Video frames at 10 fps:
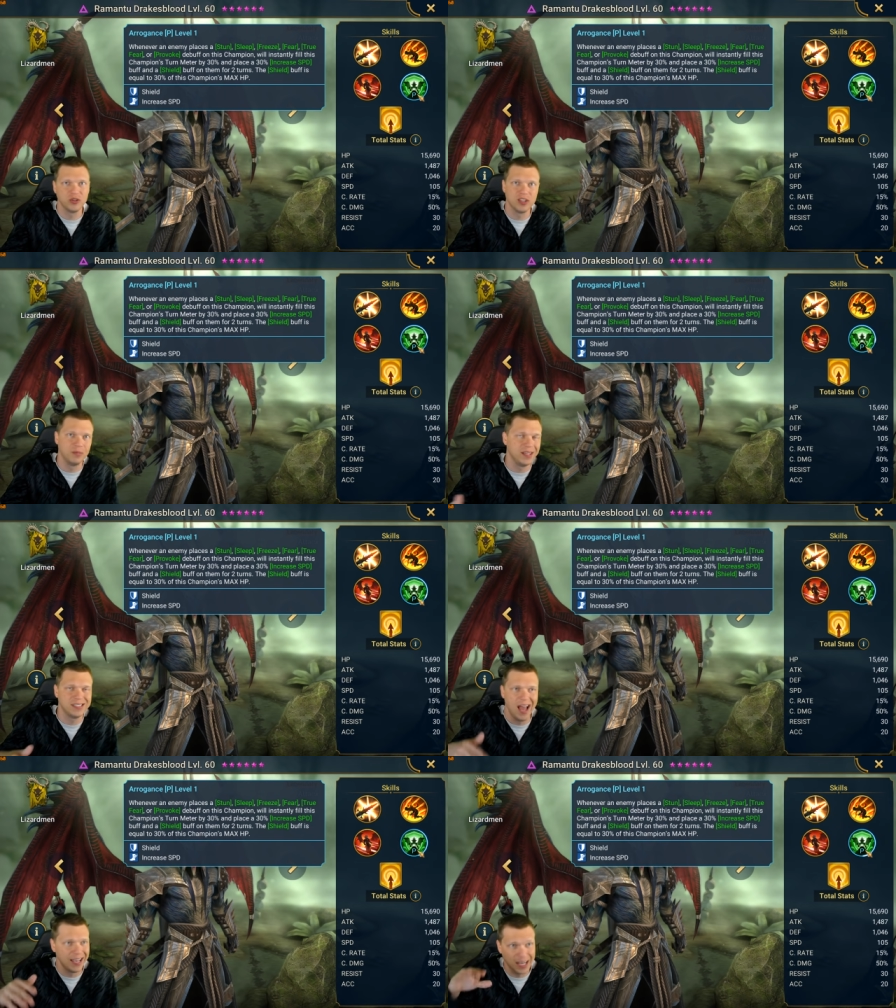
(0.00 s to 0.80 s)
or something.
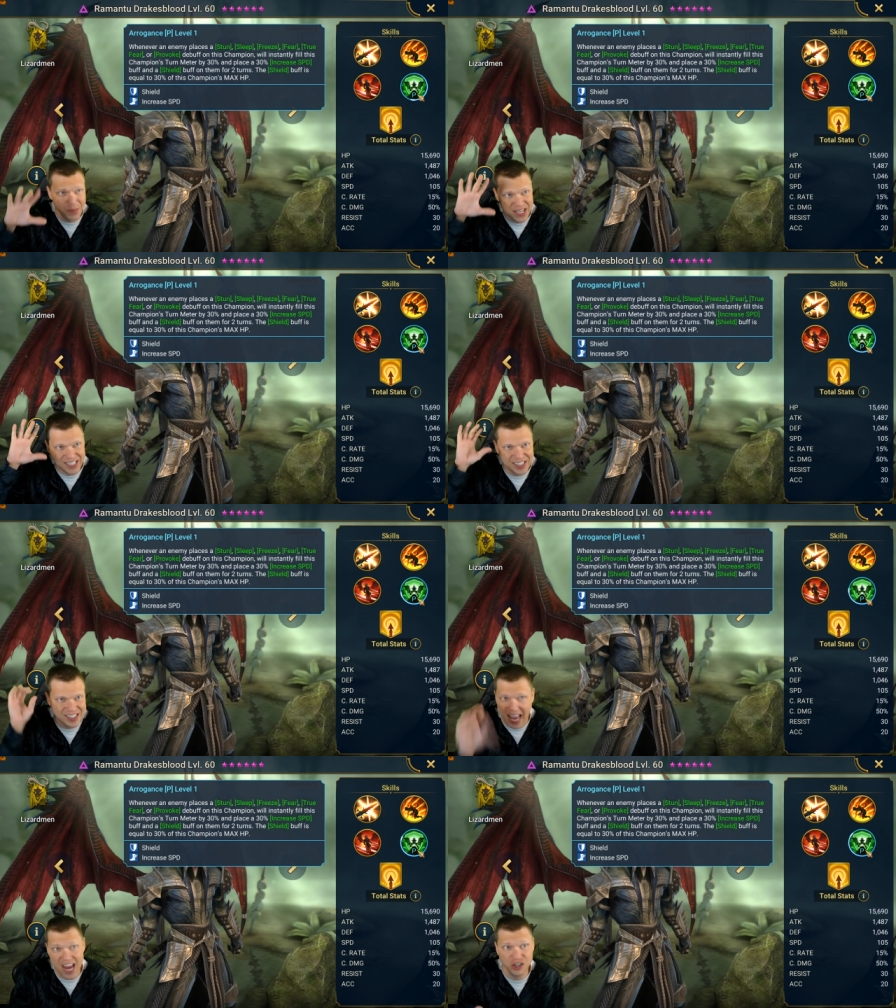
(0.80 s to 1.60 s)
It's not going to be an
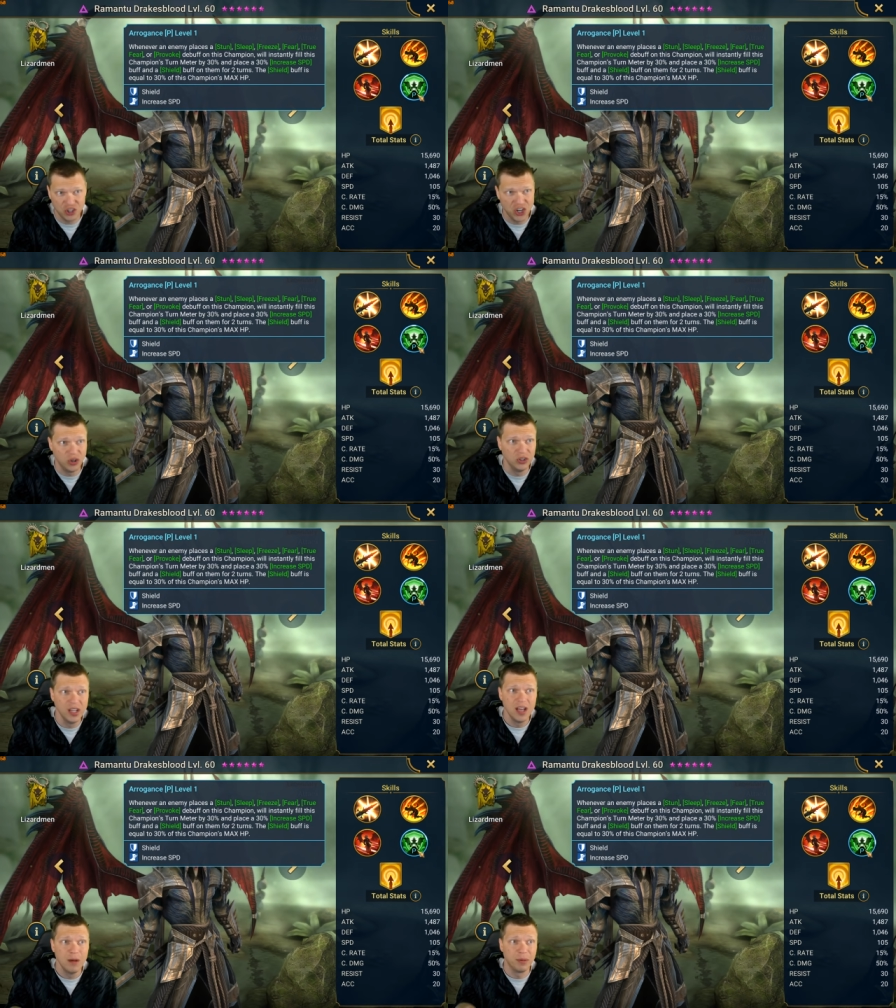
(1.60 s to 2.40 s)
insane shield,
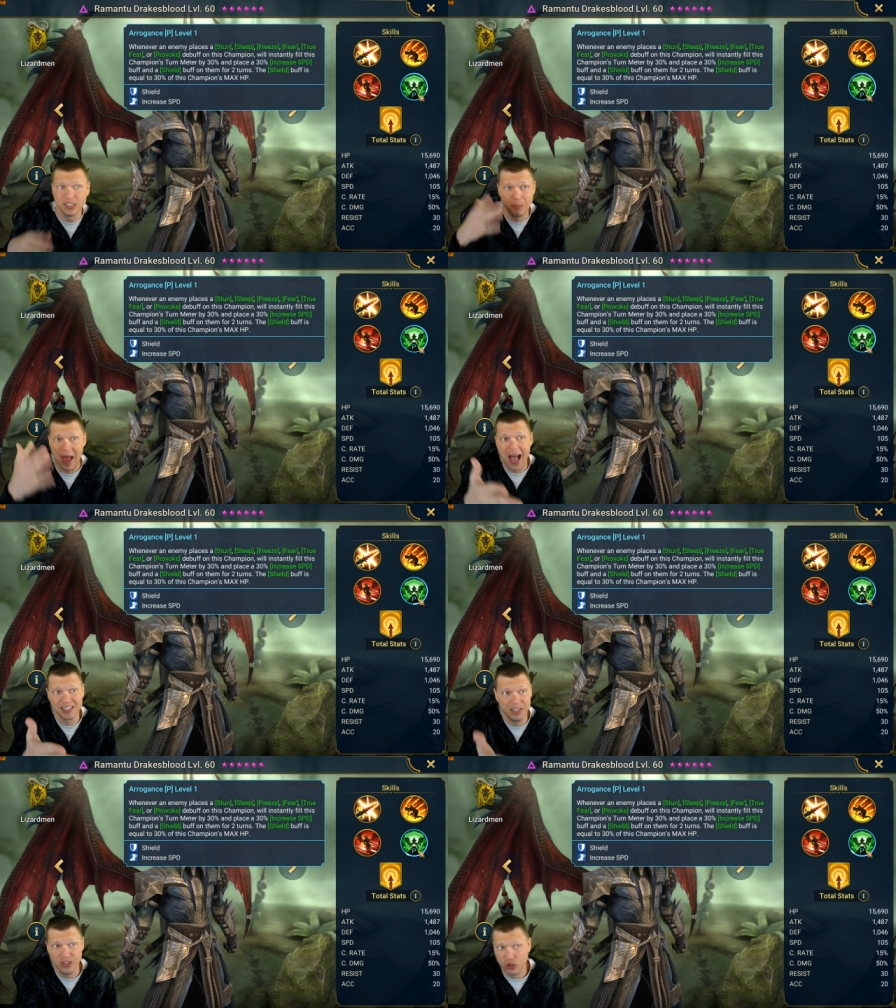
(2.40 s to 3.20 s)
but it's a
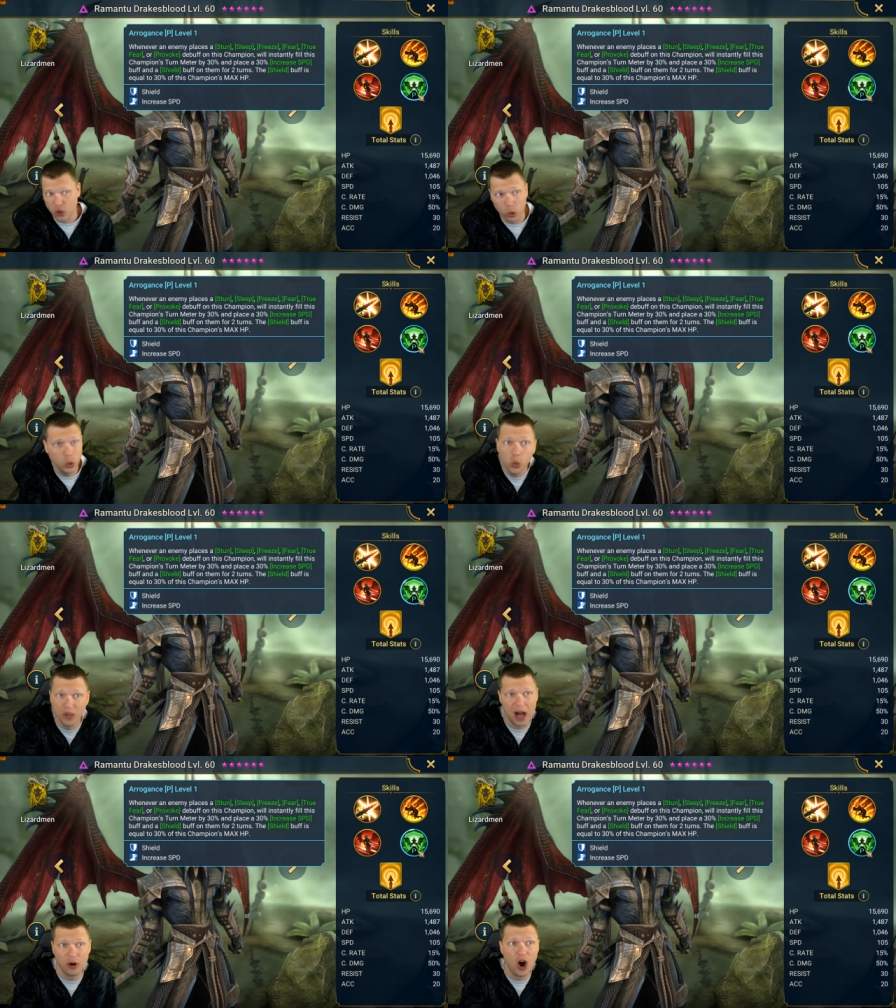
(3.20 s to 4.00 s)
passive, and there's no
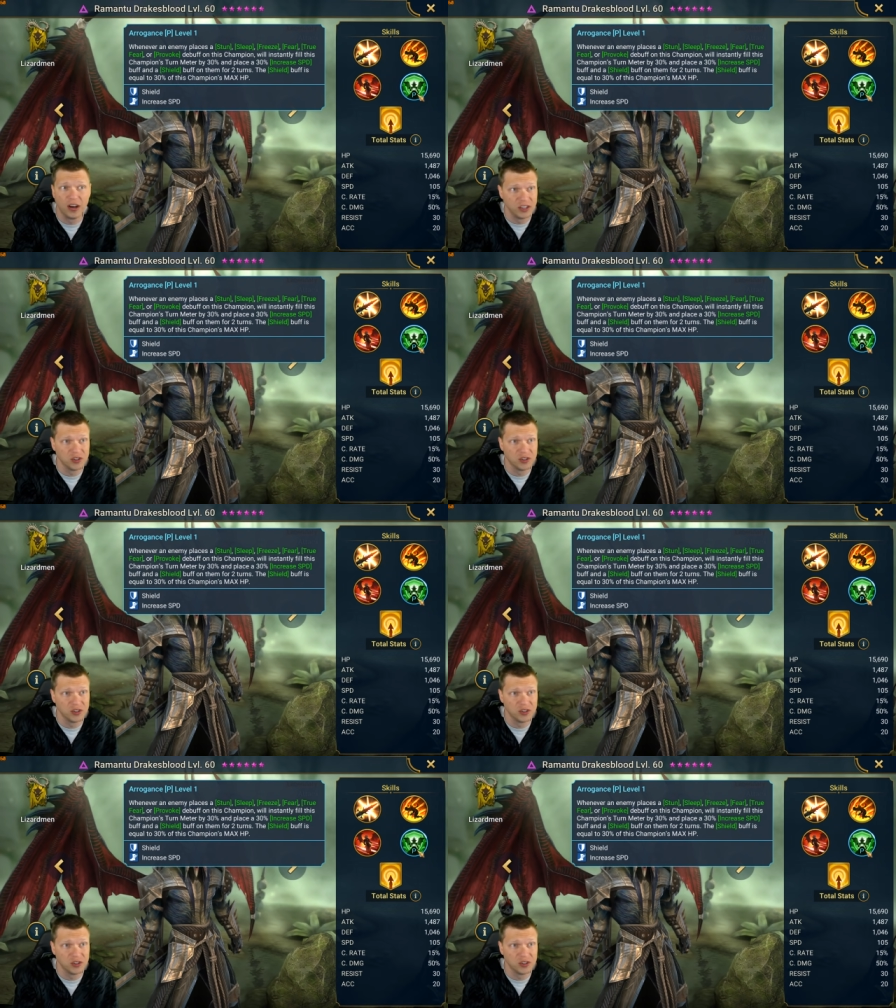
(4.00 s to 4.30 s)
cooldown on it.